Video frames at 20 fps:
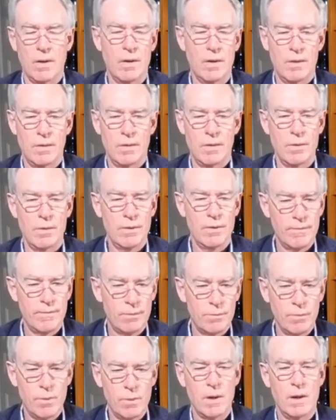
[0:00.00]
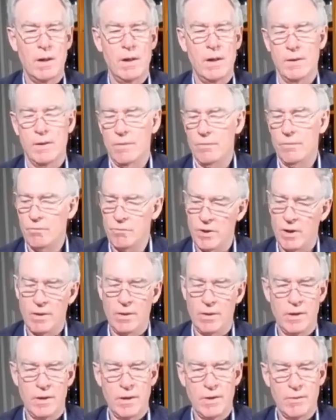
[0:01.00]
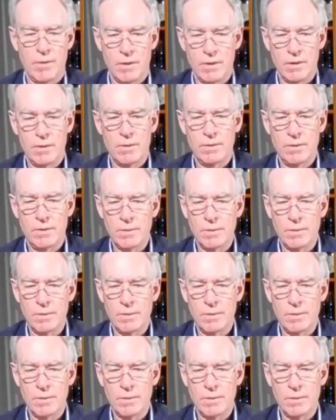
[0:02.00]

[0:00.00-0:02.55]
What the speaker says: youthful wine, only a year old.